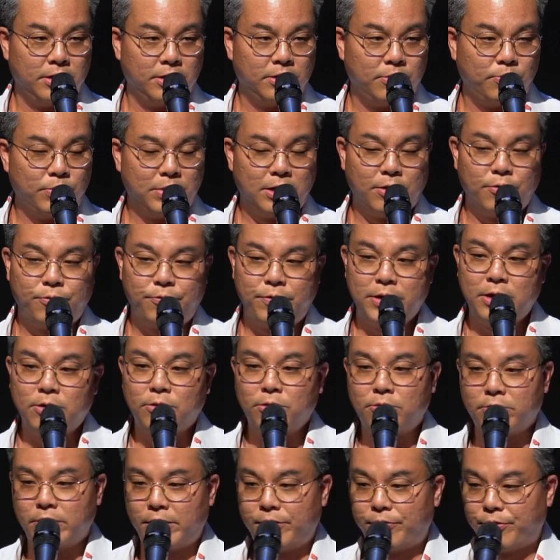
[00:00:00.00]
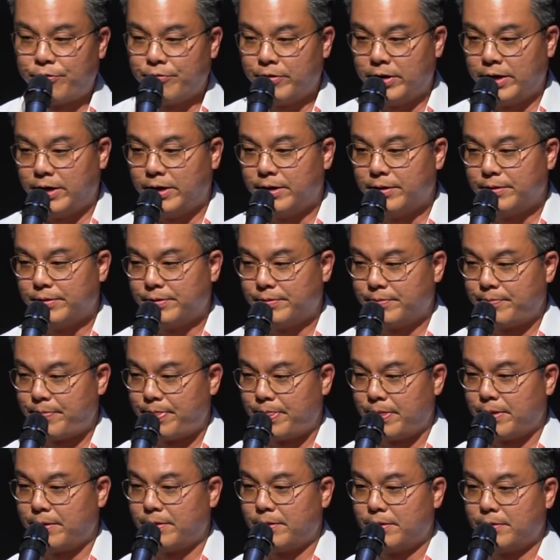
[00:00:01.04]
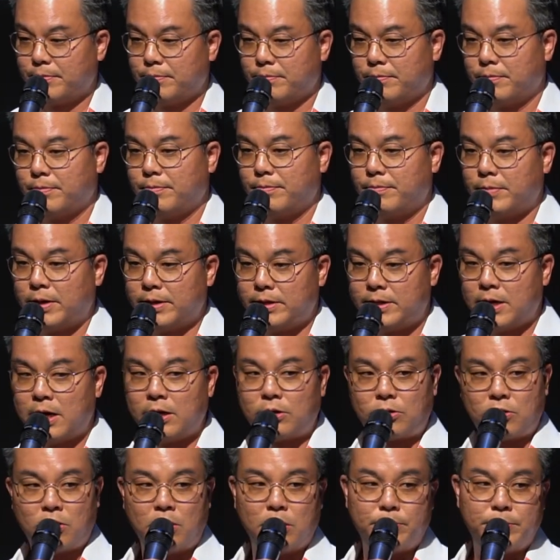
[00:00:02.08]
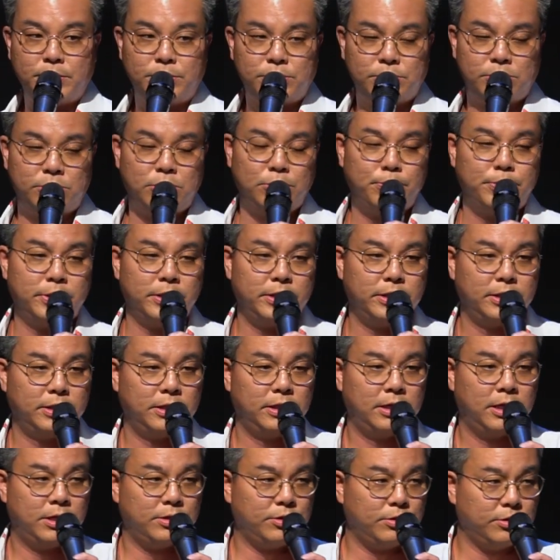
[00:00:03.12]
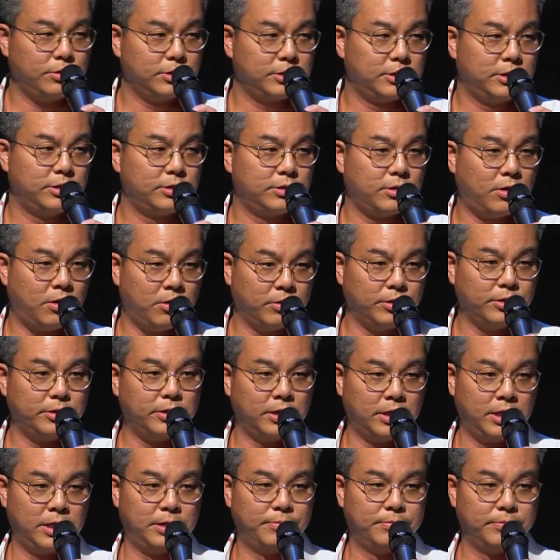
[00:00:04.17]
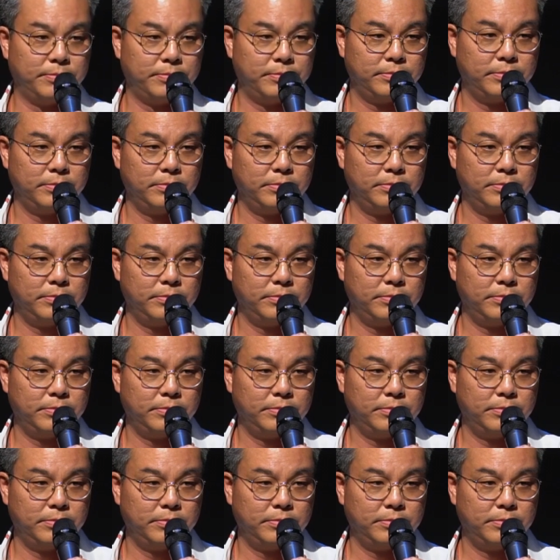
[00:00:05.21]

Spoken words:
When I failed grade 3, my dad called me stupid and useless all the time.